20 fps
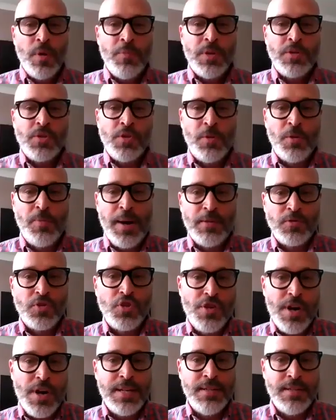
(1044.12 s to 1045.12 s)
we talk about
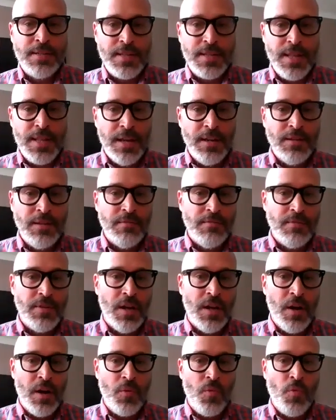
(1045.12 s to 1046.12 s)
trends, then,
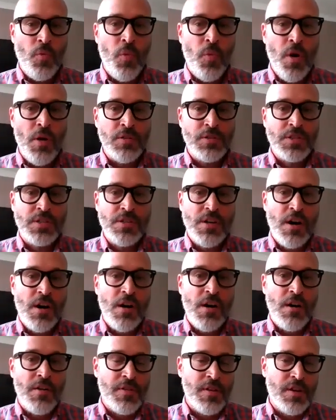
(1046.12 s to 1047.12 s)
you know, what
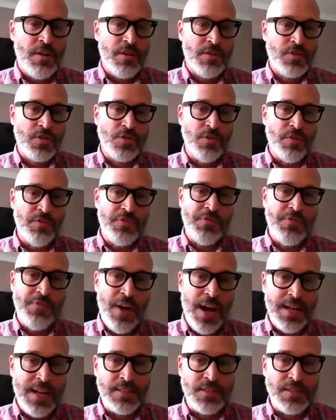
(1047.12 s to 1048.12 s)
are the sort of
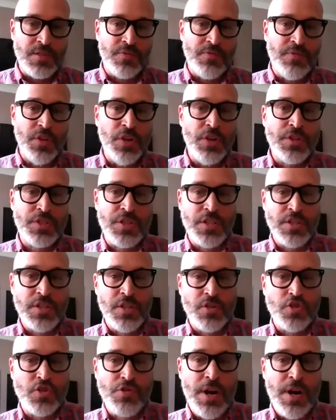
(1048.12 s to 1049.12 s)
fads versus
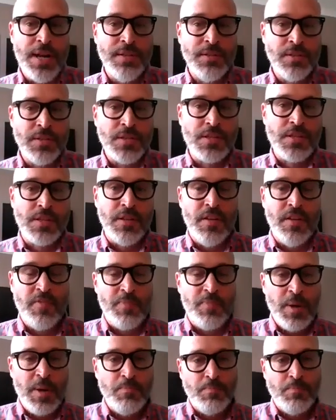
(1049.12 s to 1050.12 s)
the trends that have
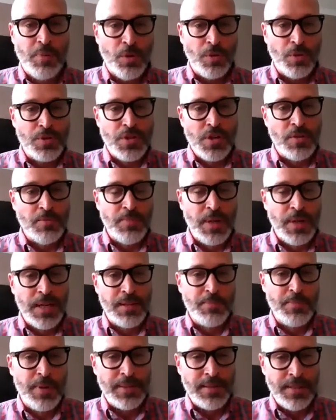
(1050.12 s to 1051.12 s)
been brought on by
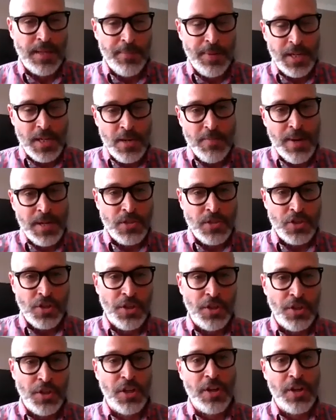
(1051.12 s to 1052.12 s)
the pandemic? You
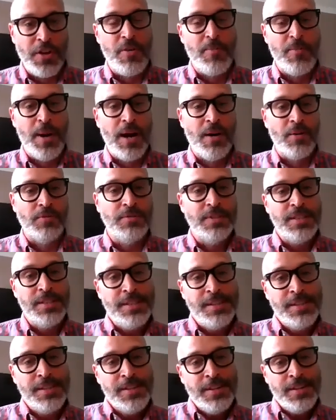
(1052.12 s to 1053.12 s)
mentioned earlier about
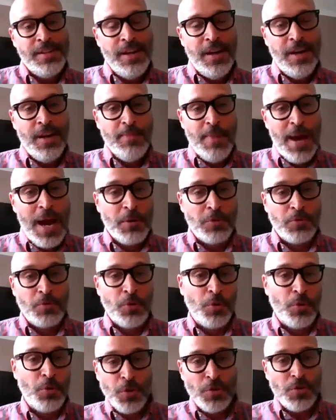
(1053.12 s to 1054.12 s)

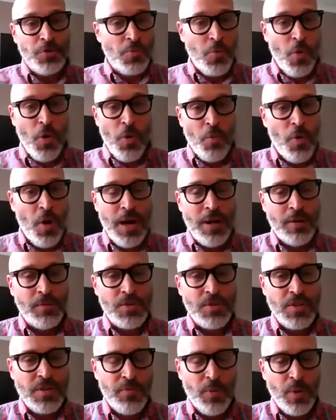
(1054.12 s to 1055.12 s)
outdoor goods. What
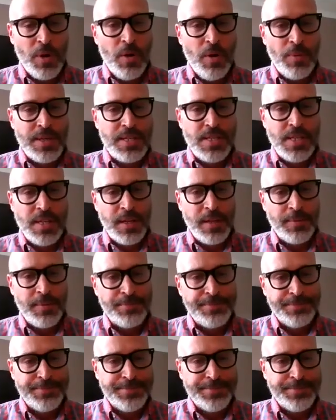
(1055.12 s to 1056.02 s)
else are we seeing?